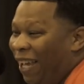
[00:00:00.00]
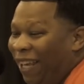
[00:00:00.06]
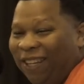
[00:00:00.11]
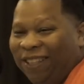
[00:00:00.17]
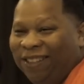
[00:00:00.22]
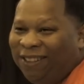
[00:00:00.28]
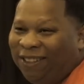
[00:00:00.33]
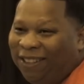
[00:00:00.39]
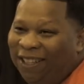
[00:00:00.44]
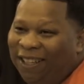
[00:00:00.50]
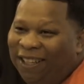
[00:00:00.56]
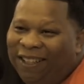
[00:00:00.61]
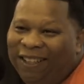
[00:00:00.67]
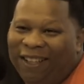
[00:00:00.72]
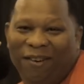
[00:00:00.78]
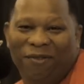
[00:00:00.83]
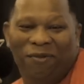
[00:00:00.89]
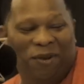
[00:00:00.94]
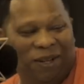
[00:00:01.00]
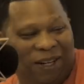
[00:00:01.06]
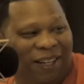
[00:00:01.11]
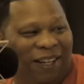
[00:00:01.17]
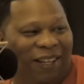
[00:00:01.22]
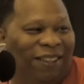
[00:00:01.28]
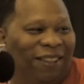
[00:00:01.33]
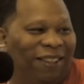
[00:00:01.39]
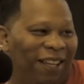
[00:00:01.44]
They didn't see it. They really
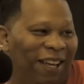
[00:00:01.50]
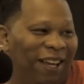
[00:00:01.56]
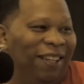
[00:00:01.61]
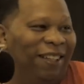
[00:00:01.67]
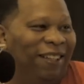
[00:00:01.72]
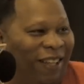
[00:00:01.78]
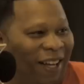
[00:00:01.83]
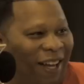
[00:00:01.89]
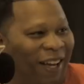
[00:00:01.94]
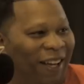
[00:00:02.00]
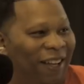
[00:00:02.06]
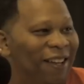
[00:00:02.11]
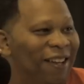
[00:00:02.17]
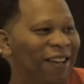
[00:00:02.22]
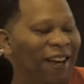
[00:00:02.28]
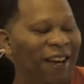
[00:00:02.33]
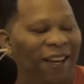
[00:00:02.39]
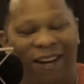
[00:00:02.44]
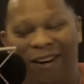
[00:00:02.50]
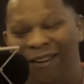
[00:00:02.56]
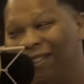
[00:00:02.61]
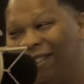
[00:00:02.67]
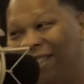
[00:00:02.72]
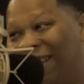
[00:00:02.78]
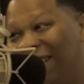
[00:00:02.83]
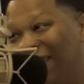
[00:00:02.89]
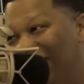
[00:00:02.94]
didn't think that. And I
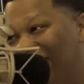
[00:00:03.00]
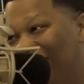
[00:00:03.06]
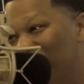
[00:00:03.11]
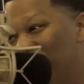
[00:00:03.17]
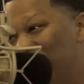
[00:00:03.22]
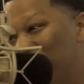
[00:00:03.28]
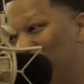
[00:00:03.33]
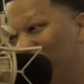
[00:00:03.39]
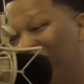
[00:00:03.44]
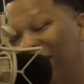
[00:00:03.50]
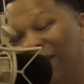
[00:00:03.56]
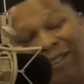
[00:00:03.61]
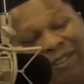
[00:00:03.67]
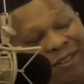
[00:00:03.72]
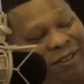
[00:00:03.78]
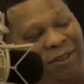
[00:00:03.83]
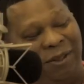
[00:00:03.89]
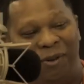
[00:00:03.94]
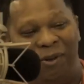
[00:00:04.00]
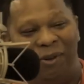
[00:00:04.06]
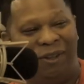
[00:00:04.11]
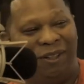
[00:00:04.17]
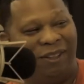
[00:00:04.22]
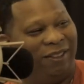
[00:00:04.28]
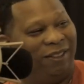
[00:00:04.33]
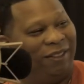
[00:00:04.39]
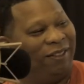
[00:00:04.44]
was like, dude, this
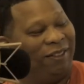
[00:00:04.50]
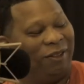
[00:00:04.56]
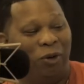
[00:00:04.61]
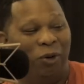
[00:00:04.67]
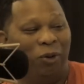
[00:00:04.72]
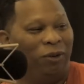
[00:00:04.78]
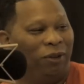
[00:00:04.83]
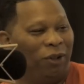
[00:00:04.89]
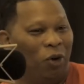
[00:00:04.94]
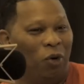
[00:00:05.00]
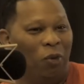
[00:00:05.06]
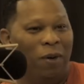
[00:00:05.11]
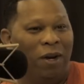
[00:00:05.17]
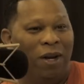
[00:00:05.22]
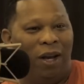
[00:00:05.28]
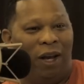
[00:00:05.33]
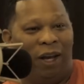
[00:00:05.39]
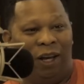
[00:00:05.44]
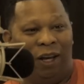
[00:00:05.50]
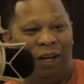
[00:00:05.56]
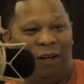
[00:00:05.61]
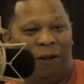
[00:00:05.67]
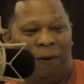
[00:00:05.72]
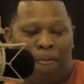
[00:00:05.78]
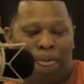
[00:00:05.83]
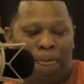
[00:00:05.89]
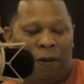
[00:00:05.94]
dude is so dope.
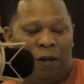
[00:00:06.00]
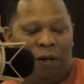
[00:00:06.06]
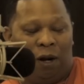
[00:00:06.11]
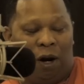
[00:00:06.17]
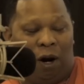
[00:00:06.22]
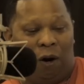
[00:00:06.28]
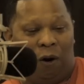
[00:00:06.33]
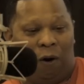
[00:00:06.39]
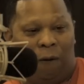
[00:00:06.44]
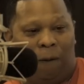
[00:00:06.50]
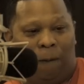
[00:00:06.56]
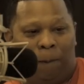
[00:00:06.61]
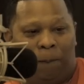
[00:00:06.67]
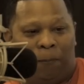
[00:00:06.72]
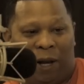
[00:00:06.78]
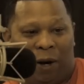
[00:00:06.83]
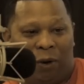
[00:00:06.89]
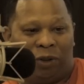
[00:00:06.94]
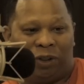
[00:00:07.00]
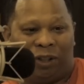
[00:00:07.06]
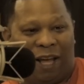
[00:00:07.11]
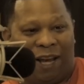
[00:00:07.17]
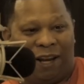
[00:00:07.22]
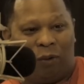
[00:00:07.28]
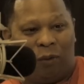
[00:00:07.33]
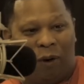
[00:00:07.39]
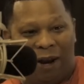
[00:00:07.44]
And that was
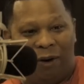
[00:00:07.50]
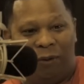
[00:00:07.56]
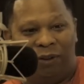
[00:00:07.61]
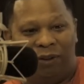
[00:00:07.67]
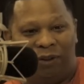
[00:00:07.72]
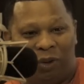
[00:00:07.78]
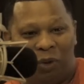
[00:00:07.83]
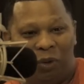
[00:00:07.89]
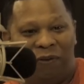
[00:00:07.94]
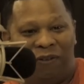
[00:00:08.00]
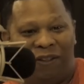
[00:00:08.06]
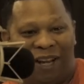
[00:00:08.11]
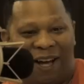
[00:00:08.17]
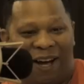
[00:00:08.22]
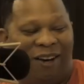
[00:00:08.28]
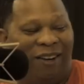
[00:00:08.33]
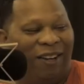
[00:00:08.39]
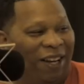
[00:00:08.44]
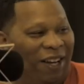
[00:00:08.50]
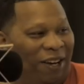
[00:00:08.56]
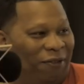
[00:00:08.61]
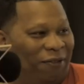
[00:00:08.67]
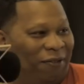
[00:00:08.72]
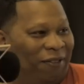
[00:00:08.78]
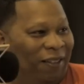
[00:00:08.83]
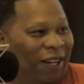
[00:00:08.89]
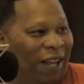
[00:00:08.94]
like right when Juvenile
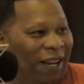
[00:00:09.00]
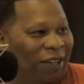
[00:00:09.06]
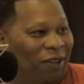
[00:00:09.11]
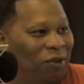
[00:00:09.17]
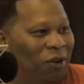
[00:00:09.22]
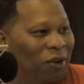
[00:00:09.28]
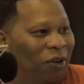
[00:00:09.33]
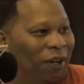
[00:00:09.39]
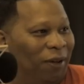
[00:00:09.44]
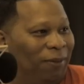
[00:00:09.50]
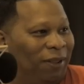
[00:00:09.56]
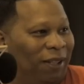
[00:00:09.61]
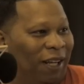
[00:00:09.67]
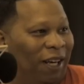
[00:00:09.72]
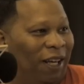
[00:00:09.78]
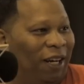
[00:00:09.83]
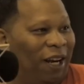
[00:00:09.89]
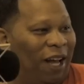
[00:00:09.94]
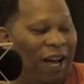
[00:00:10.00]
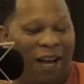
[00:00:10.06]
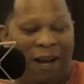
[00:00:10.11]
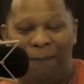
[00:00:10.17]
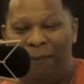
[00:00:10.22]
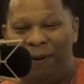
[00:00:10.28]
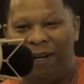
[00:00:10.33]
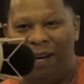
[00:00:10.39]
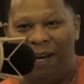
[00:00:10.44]
left. Like, you know what I'm saying? And I
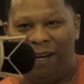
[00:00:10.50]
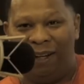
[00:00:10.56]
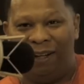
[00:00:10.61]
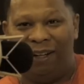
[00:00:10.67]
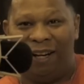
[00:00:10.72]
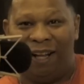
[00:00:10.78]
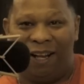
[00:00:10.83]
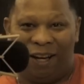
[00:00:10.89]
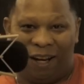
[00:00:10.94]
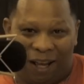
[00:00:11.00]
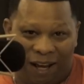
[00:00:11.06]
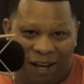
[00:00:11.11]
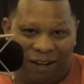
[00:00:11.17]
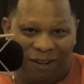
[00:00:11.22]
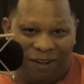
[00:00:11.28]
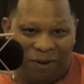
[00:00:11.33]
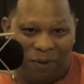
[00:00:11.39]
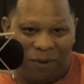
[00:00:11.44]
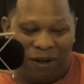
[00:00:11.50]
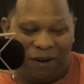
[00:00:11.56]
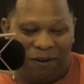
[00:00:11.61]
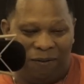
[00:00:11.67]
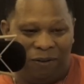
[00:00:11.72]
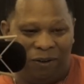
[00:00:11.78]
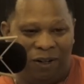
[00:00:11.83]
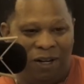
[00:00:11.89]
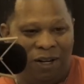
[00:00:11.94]
had been hanging in Atlanta or
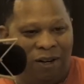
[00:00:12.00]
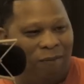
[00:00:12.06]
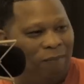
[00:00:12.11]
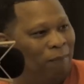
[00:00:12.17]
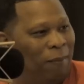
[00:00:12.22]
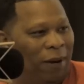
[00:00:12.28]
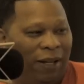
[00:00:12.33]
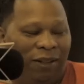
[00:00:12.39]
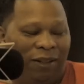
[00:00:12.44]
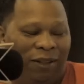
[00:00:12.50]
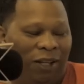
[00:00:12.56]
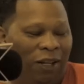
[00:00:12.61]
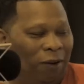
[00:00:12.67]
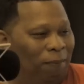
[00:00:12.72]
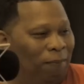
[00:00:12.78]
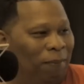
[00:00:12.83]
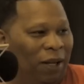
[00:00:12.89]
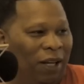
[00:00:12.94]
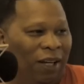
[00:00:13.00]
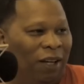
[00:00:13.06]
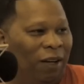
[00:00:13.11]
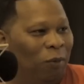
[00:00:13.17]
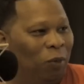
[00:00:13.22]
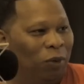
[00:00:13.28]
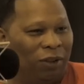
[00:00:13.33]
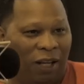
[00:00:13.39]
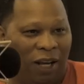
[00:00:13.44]
whatever. Met Tip. Me and
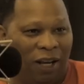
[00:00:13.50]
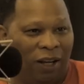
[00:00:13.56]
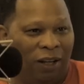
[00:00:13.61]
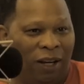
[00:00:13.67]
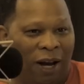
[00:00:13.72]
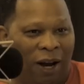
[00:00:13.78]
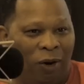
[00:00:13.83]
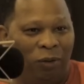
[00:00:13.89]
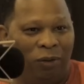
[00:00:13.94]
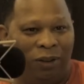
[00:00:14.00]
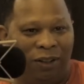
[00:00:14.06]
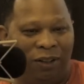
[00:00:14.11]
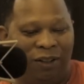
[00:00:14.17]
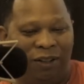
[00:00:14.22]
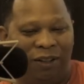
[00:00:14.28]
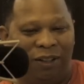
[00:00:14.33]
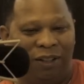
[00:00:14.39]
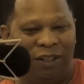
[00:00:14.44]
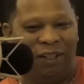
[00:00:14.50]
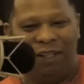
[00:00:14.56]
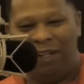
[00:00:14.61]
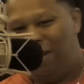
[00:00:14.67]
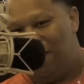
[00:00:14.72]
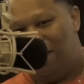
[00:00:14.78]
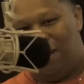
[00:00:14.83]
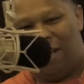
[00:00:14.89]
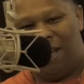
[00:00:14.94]
him was hanging out.
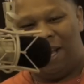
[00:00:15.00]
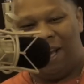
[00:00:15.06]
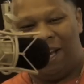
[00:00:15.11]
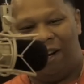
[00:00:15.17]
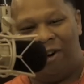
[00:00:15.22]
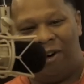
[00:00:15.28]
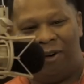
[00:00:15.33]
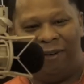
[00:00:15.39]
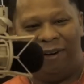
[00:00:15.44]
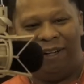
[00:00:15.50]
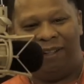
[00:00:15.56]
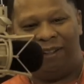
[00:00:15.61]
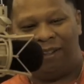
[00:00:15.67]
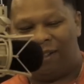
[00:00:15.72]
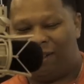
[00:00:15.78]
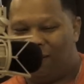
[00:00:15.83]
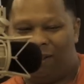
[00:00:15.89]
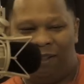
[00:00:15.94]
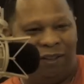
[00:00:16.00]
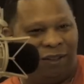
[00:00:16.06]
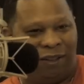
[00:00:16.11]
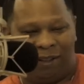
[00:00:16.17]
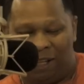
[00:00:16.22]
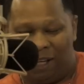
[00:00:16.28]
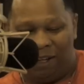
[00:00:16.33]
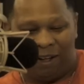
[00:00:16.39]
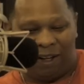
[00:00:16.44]
He had already
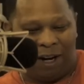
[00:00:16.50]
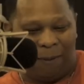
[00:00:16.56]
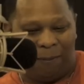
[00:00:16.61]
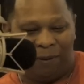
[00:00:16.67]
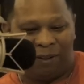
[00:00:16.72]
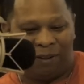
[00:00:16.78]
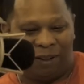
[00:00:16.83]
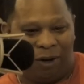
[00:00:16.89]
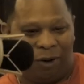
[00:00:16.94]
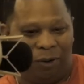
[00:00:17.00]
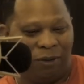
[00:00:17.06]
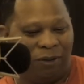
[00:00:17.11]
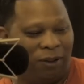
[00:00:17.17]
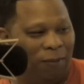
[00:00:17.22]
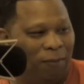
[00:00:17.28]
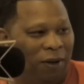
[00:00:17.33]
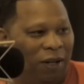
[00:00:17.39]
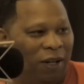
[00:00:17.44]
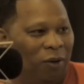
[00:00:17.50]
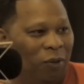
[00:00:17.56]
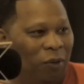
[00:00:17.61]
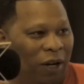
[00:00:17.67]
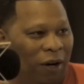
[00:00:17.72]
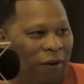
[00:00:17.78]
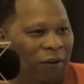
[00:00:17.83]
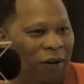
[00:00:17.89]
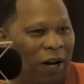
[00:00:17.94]
said a couple of songs to me or
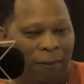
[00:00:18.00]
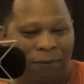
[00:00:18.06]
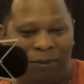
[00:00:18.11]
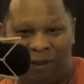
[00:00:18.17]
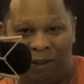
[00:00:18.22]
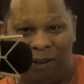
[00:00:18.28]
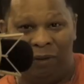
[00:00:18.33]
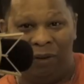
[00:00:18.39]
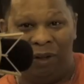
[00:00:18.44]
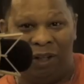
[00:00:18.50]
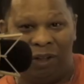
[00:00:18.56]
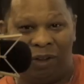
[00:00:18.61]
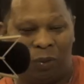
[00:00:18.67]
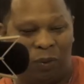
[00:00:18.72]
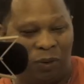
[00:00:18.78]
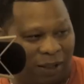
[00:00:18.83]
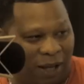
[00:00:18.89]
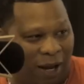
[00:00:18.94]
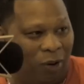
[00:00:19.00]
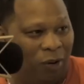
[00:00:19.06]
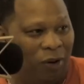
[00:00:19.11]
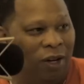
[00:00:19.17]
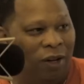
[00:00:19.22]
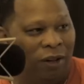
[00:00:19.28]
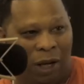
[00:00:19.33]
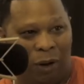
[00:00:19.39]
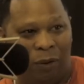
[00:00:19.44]
whatever. I'm Serious was out.
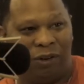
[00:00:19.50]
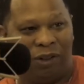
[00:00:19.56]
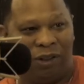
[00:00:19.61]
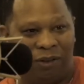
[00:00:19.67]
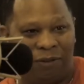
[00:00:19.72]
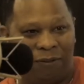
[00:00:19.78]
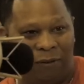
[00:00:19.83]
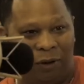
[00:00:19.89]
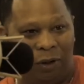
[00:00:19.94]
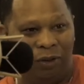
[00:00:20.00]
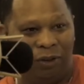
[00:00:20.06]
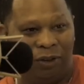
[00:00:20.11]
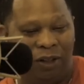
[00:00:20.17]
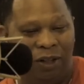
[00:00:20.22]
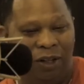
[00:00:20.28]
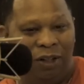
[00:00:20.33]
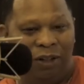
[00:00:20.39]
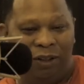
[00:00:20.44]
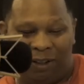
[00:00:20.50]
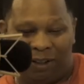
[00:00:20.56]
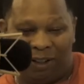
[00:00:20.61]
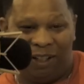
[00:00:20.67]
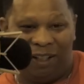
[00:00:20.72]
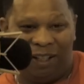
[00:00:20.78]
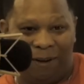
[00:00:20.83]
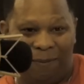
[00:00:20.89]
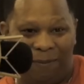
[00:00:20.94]
That was his first
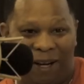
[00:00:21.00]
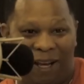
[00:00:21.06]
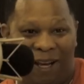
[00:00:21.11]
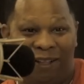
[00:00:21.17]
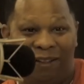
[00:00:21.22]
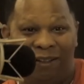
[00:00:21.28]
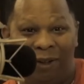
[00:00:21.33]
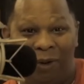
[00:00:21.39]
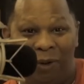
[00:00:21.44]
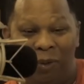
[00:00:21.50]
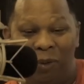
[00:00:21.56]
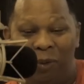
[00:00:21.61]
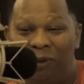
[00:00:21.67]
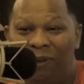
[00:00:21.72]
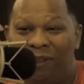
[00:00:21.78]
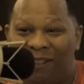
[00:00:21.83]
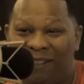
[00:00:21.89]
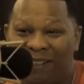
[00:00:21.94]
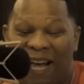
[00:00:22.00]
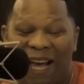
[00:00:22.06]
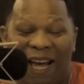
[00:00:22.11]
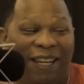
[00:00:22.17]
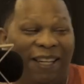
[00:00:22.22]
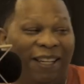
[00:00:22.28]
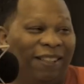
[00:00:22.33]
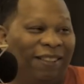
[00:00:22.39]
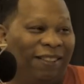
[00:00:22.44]
shit. And I'm like, dude,
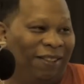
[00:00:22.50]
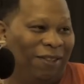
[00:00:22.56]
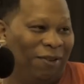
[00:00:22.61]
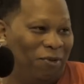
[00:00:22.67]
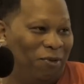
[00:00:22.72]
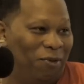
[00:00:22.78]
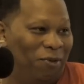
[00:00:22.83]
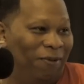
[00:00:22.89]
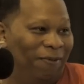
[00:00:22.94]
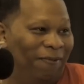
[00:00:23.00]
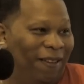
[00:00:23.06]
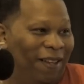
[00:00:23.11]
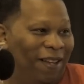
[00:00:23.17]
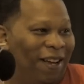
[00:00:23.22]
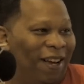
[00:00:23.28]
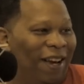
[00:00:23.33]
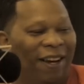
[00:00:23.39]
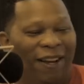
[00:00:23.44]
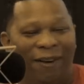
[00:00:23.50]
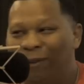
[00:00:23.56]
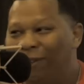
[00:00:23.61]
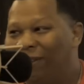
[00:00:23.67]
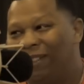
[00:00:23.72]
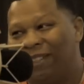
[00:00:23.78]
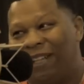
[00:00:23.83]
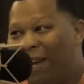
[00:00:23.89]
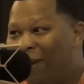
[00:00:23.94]
sign this dude. And they
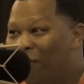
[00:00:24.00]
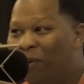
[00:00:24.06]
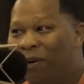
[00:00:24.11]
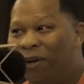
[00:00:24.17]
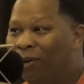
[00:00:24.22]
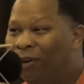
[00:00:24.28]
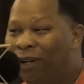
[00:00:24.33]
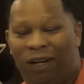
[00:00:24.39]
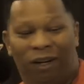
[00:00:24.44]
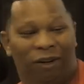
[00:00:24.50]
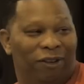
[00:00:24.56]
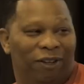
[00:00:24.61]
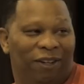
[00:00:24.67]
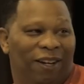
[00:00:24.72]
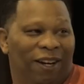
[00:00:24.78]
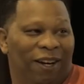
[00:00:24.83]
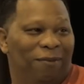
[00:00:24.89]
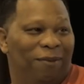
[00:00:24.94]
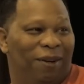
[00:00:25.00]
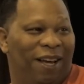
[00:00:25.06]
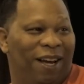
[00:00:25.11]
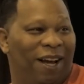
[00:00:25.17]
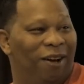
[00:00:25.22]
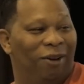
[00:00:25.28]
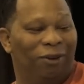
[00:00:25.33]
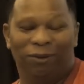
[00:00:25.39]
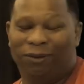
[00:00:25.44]
was just like, we don't hear it. And I'm
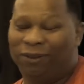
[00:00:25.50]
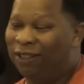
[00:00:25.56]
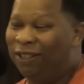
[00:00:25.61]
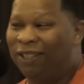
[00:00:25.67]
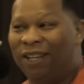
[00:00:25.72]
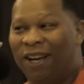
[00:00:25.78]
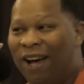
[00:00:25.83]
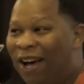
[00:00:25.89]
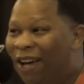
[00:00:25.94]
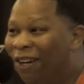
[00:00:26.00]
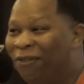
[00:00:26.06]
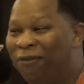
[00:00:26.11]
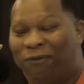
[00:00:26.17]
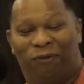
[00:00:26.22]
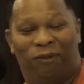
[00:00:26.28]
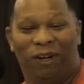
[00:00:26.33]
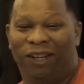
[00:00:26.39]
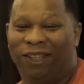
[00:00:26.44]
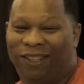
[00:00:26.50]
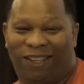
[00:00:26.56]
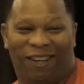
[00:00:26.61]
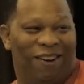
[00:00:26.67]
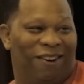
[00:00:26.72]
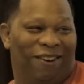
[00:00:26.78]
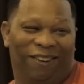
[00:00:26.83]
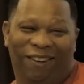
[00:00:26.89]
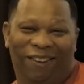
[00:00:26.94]
like, I don't see how the fuck
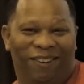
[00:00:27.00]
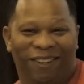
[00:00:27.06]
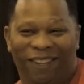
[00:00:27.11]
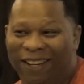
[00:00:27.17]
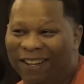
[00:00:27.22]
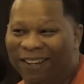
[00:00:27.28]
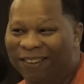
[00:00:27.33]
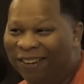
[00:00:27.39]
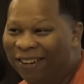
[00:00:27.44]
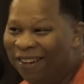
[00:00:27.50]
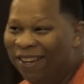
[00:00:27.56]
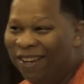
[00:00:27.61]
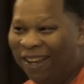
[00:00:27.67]
y'all don't hear it.